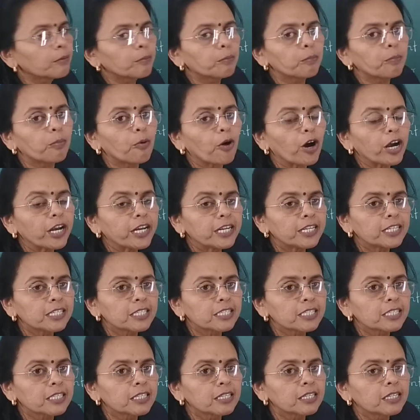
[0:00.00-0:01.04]

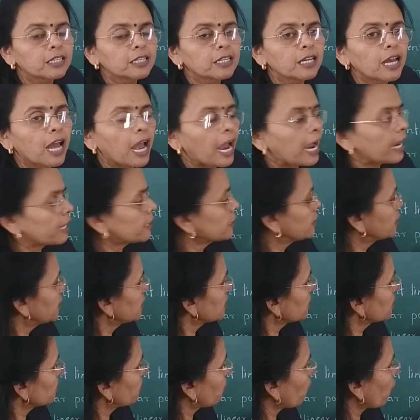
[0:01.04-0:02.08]
points and
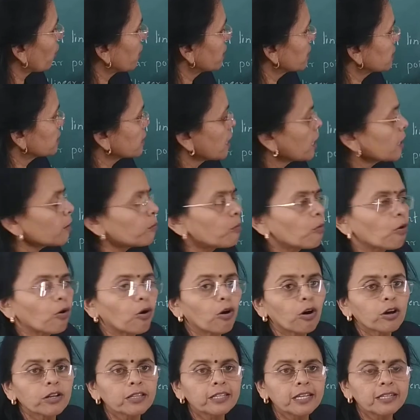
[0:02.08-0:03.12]
these points are
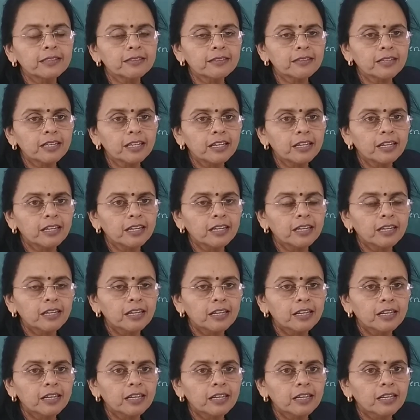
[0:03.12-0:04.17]
more than 3
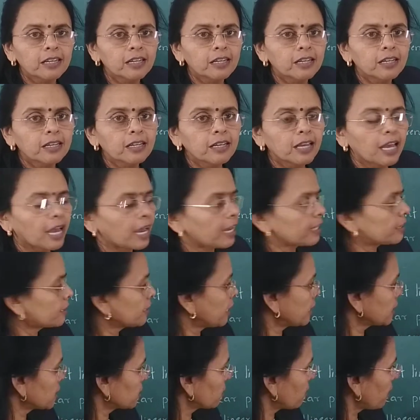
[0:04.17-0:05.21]
and
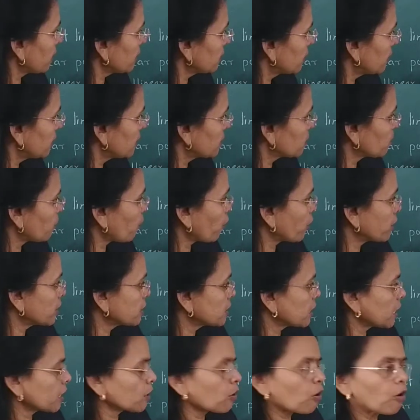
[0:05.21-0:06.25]
that's why these points
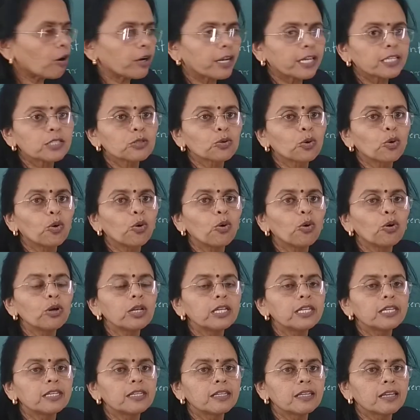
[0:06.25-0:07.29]
are called as
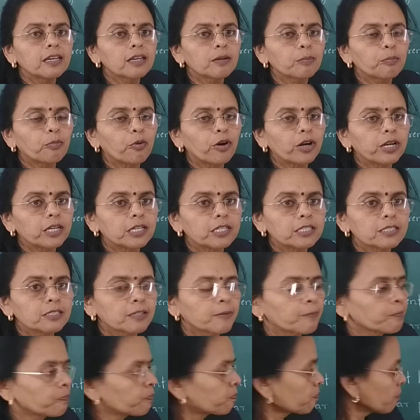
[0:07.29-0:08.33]
collinear points.
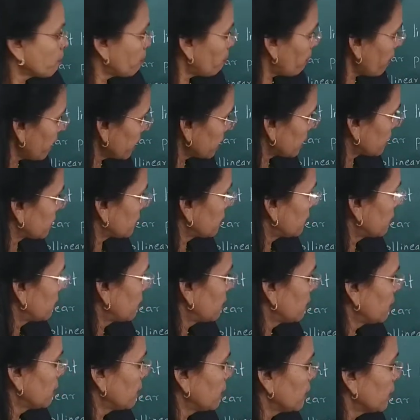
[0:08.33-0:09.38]
But
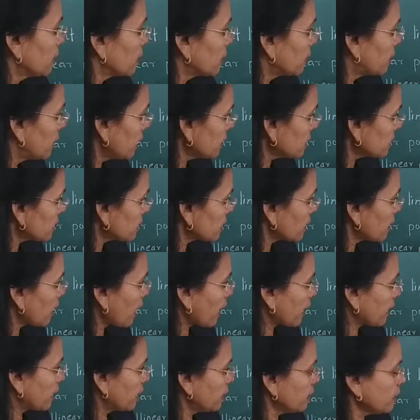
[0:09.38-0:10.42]
this
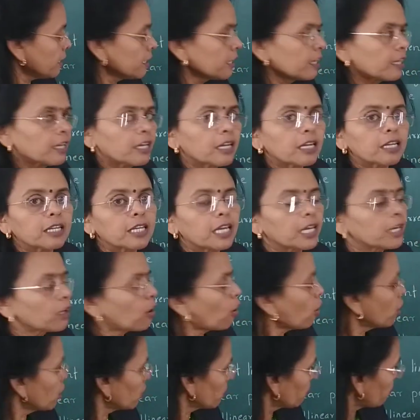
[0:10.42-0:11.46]
line
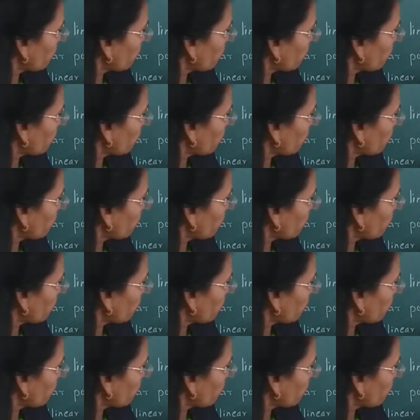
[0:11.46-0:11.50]
cannot